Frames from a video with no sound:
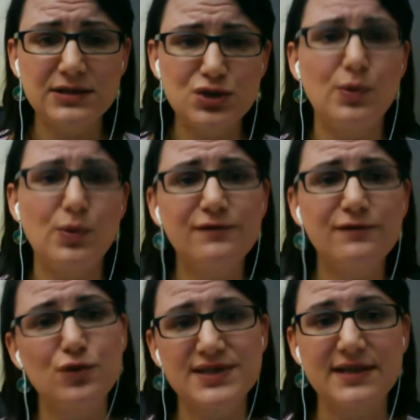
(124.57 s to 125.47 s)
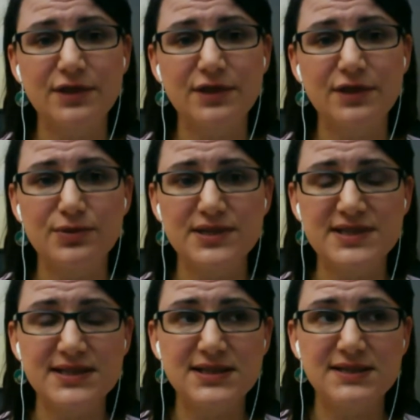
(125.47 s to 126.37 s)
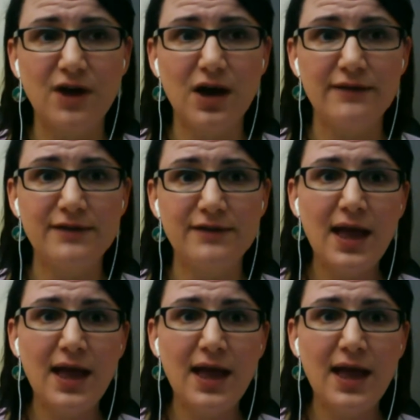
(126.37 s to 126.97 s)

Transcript: 24/7, 365.